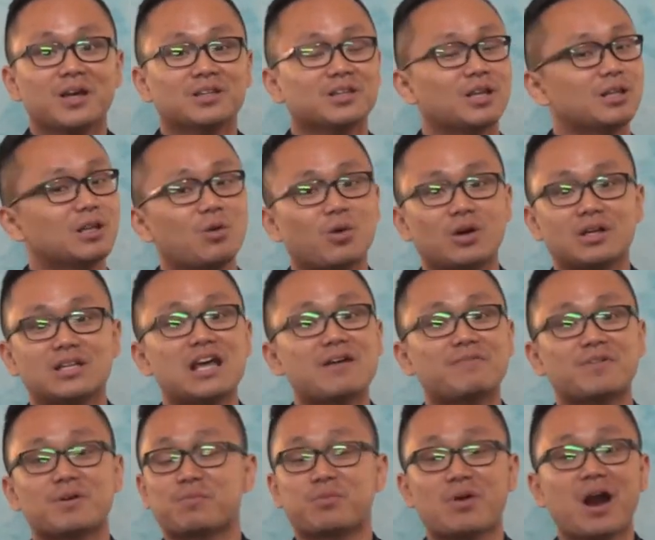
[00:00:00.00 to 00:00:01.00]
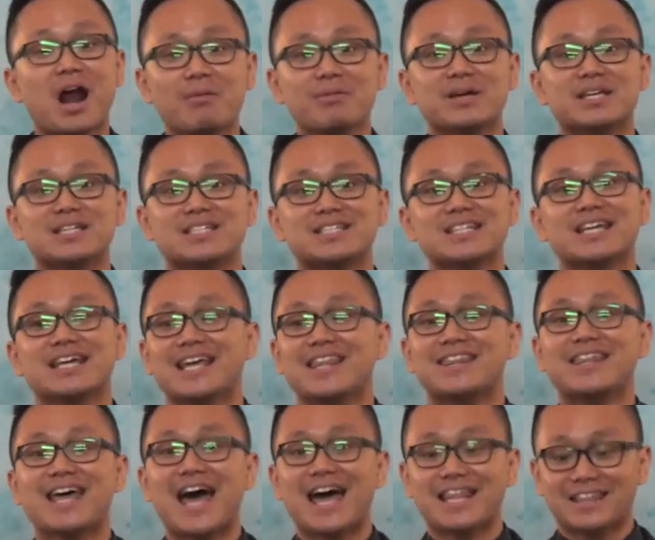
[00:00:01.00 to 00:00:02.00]
The Lord never promised
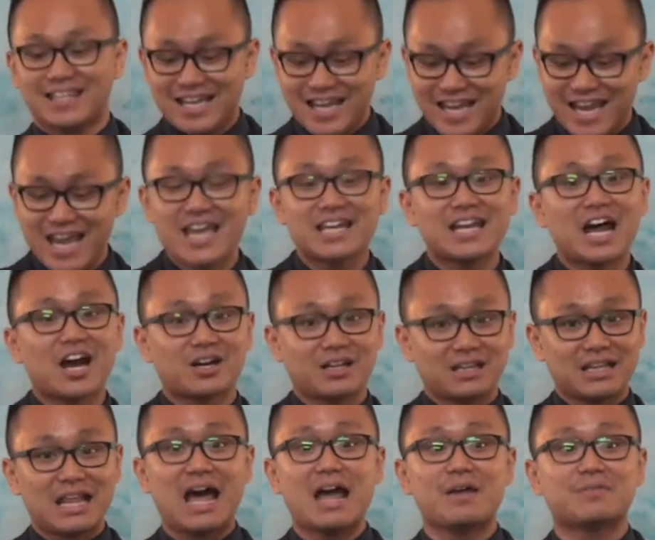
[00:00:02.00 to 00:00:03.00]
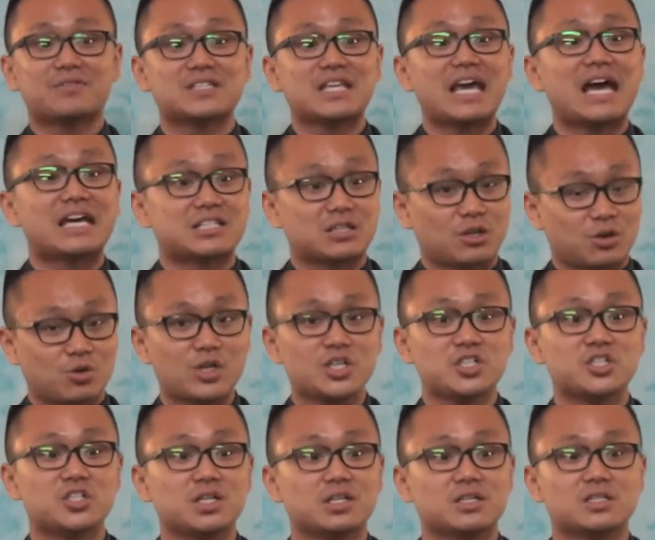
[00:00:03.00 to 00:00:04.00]
that in our lives as
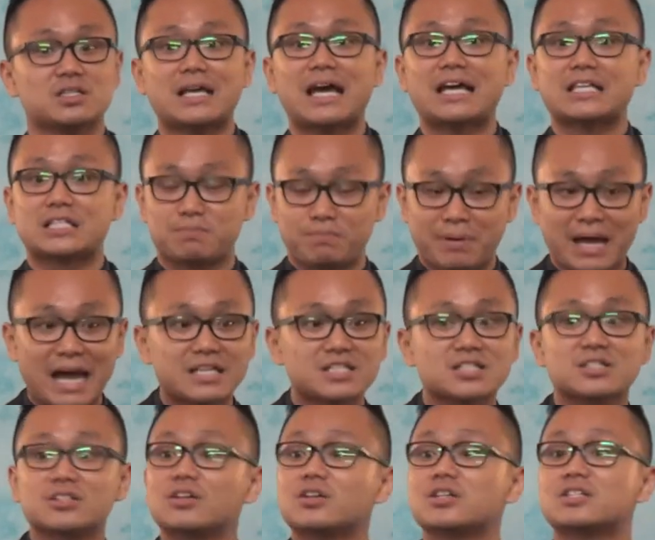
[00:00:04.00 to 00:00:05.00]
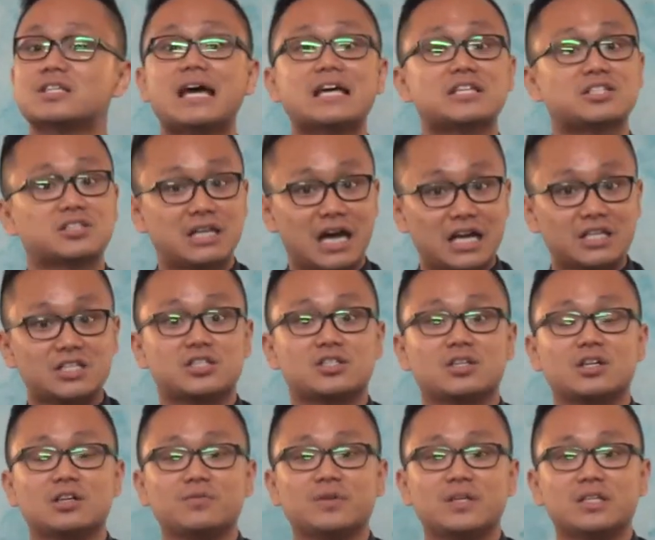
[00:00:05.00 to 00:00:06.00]
Christians, as pastors, as God's
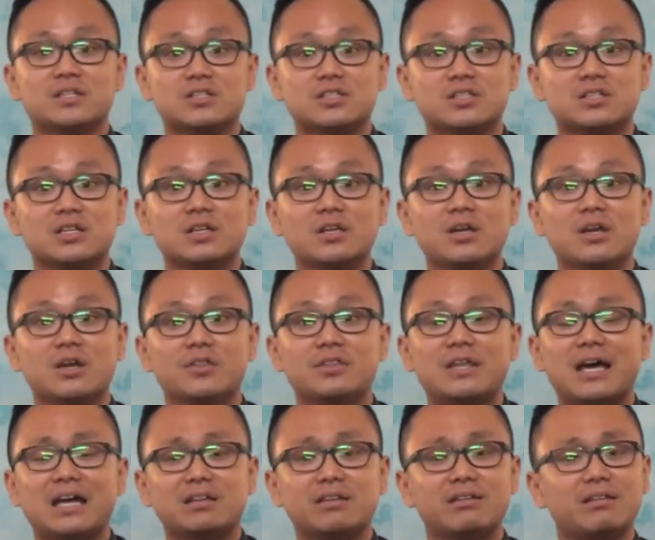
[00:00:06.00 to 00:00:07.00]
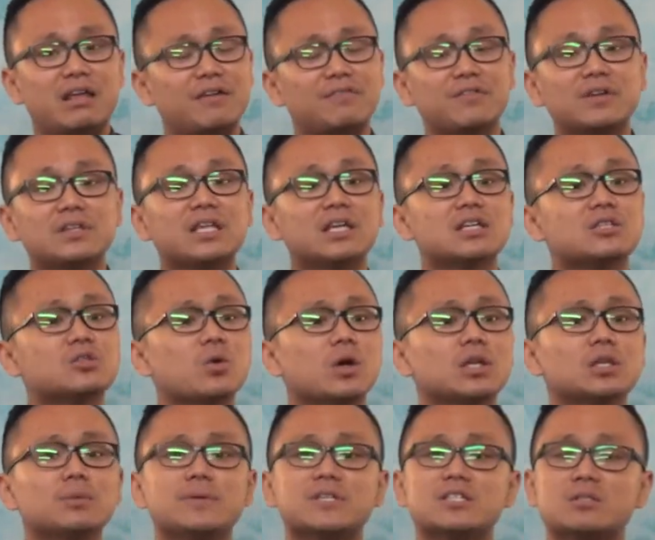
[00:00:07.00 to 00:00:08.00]
servants, that everything is going
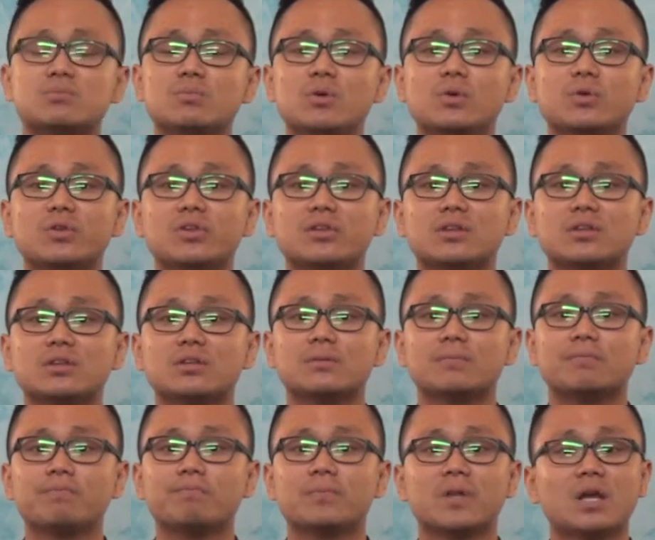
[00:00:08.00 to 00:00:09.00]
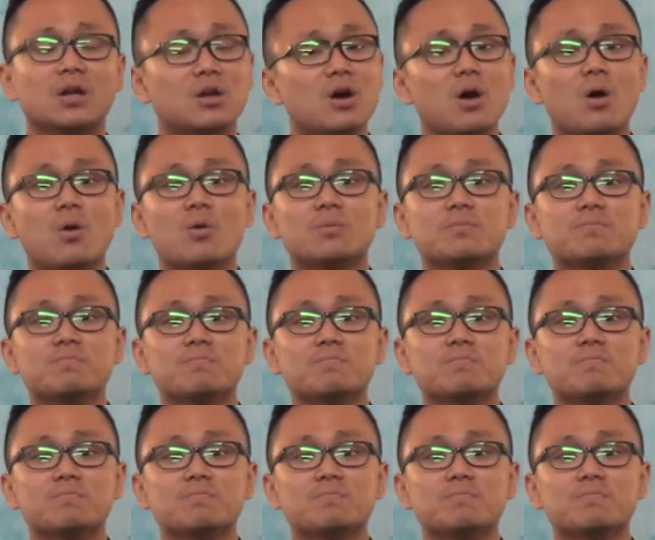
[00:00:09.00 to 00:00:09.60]
to be smooth. No.